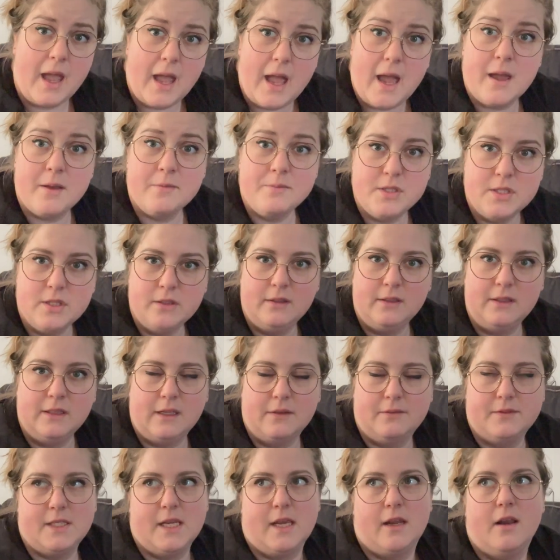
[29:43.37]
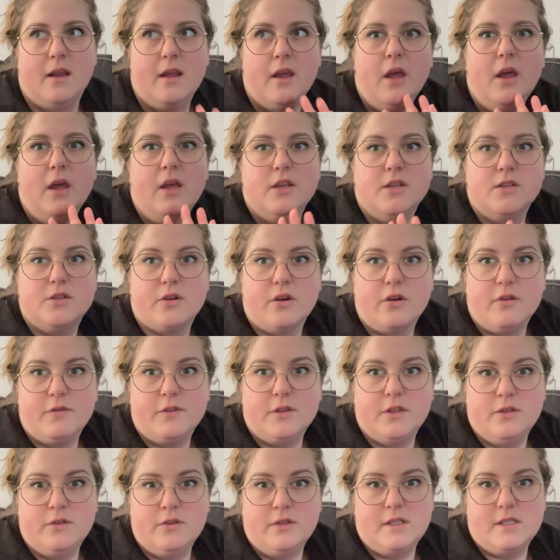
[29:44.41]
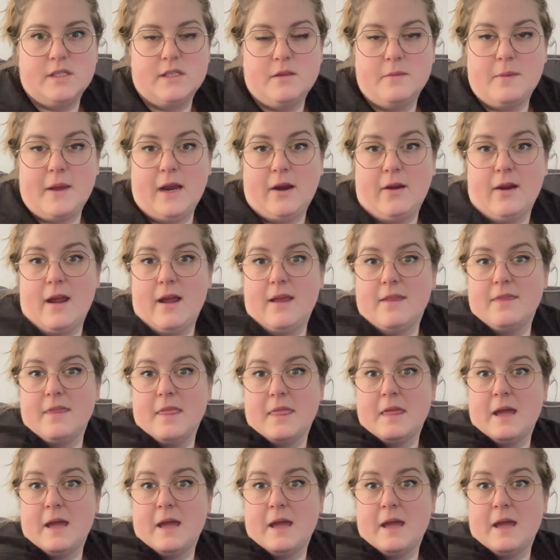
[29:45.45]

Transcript: Absolutely loved it. Sorry for the noise in the background.